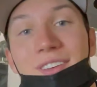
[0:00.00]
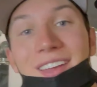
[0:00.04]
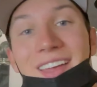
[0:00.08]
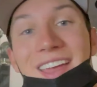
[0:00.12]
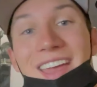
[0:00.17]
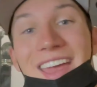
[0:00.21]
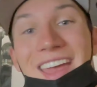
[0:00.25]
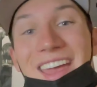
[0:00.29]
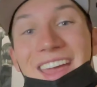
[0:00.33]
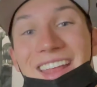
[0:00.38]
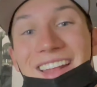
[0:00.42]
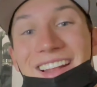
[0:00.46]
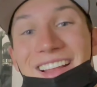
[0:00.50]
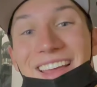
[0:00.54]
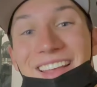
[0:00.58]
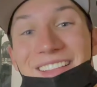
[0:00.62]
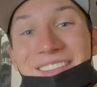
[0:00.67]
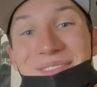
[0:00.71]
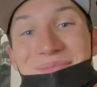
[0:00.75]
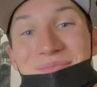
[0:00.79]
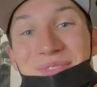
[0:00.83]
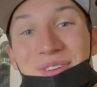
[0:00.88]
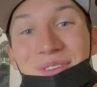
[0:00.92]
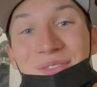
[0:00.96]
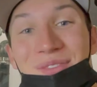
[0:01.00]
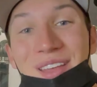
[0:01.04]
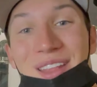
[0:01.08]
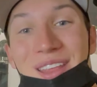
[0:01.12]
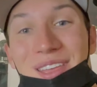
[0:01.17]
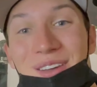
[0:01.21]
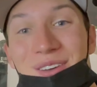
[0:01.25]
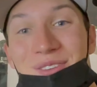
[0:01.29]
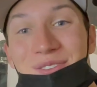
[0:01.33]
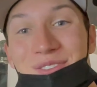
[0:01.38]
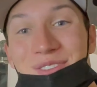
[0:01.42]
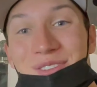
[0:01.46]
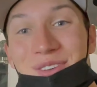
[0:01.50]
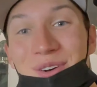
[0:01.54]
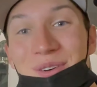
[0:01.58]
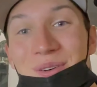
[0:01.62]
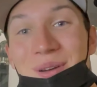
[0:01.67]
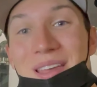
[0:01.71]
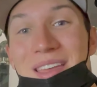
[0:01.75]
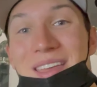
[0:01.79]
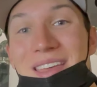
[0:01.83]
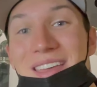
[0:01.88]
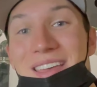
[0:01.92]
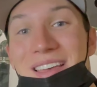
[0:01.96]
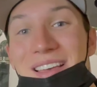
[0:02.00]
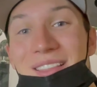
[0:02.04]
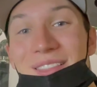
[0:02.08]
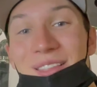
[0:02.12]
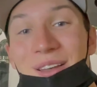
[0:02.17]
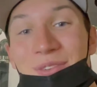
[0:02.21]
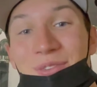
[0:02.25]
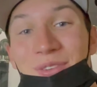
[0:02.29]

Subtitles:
and get some more videos. So look